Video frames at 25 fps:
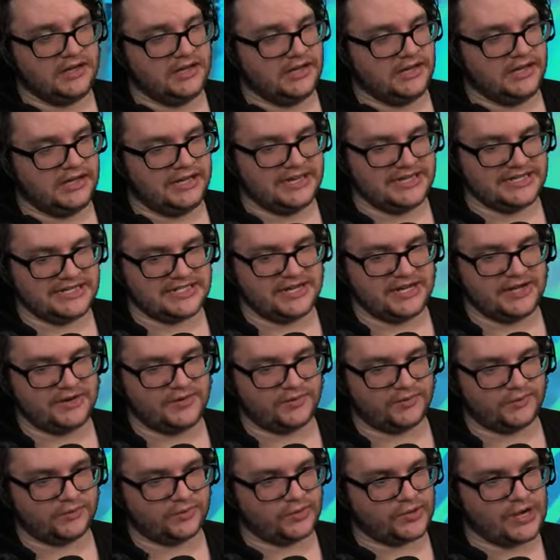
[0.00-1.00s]
It is a
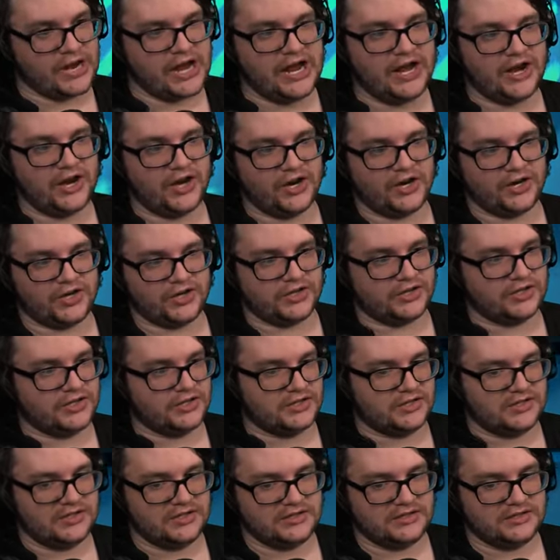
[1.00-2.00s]
rare
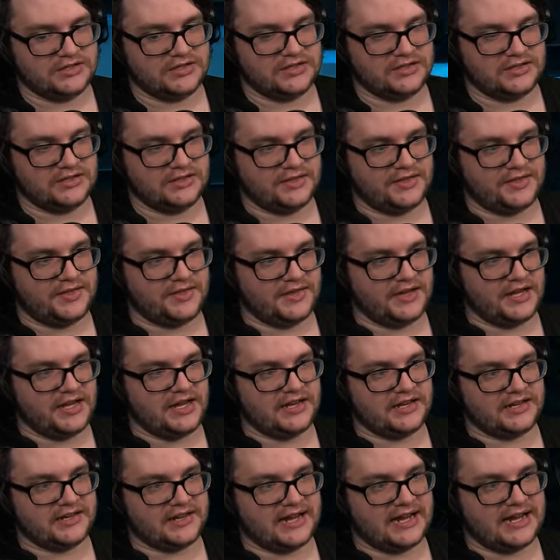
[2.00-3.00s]
to
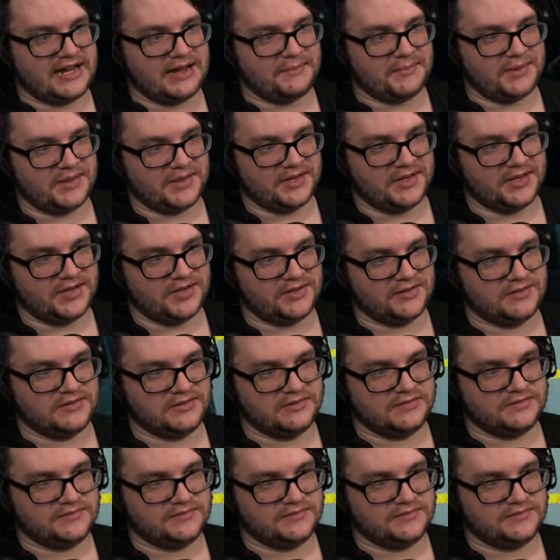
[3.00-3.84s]
thing to happen, though.